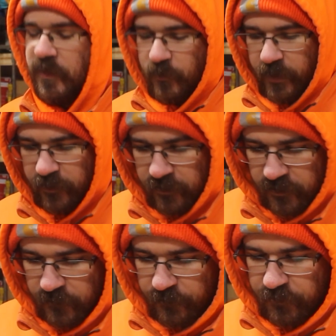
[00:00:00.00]
are square.
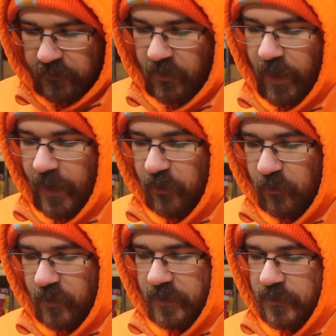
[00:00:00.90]
I
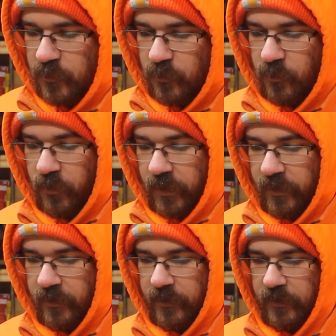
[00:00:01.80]
don't want to
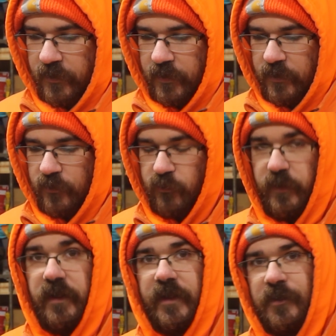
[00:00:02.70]

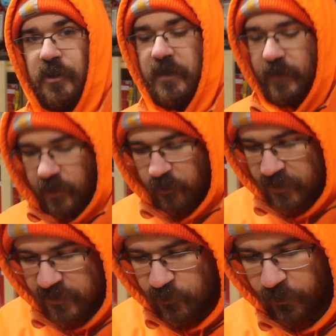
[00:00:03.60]
drill and chisel out a
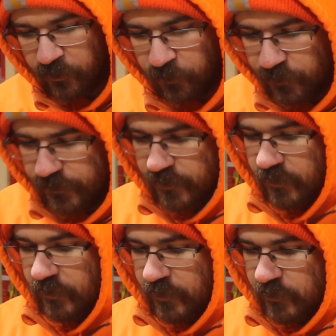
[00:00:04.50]
bunch of square holes,
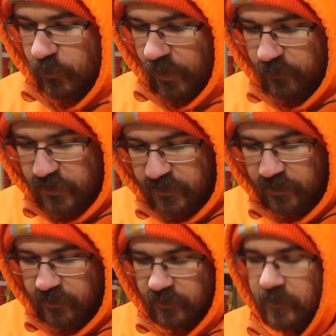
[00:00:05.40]
so I'm just
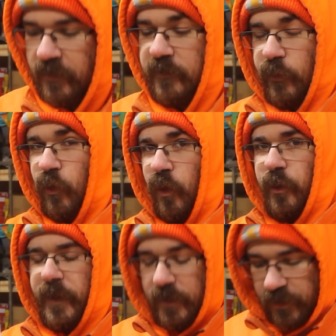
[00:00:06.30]
going to, these are
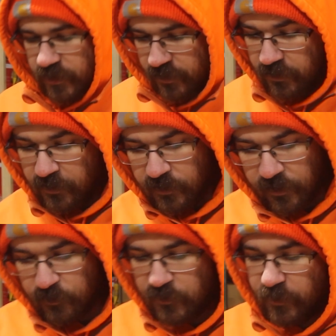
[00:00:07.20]
1/4 inch,
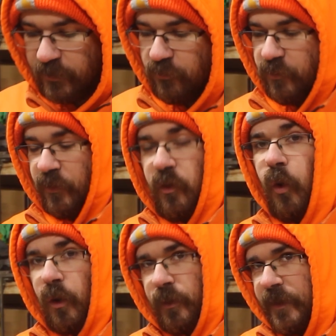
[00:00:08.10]
I'm just going to drill
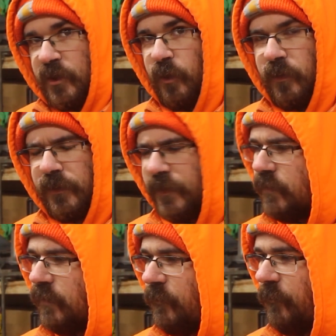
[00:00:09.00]
1/4 inch
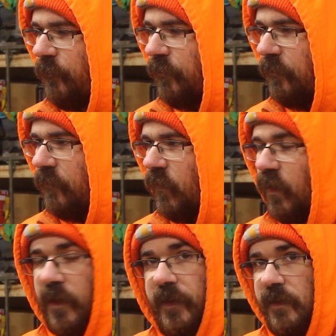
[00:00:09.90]
holes
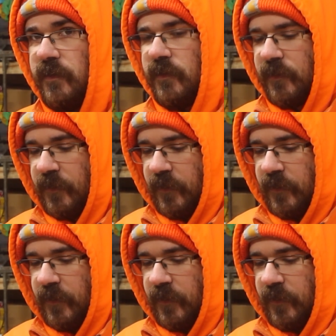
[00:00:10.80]
on this,